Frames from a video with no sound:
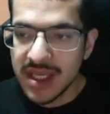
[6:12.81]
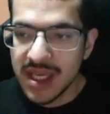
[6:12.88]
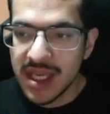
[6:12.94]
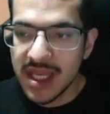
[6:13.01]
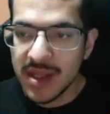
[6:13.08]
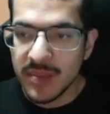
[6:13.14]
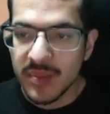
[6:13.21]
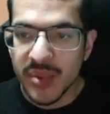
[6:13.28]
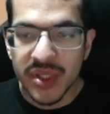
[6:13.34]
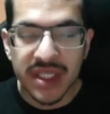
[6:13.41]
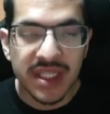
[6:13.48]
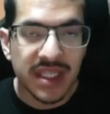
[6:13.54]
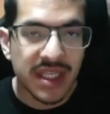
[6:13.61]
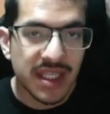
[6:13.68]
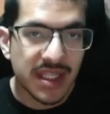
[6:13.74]
and
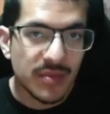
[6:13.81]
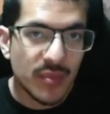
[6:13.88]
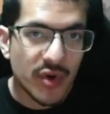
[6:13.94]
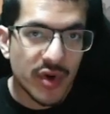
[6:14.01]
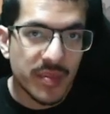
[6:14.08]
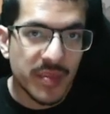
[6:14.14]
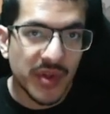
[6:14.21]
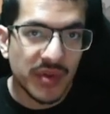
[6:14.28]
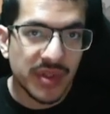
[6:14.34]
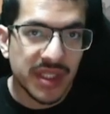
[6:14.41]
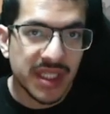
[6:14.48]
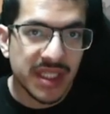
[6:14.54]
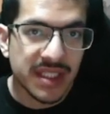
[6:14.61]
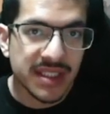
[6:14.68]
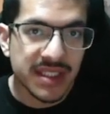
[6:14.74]
putting in more
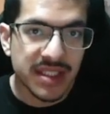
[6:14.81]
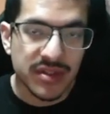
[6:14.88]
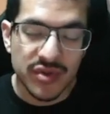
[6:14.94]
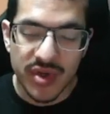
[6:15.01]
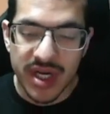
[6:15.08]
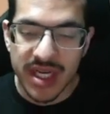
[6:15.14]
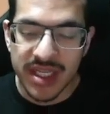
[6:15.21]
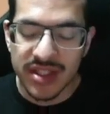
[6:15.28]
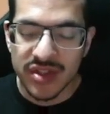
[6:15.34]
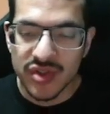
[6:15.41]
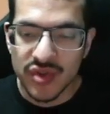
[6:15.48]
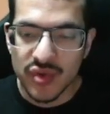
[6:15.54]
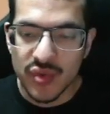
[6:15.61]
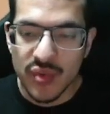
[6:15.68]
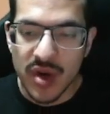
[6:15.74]
buildings, trying
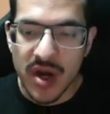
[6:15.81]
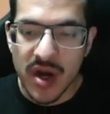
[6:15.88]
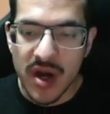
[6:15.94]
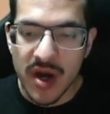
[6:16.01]
to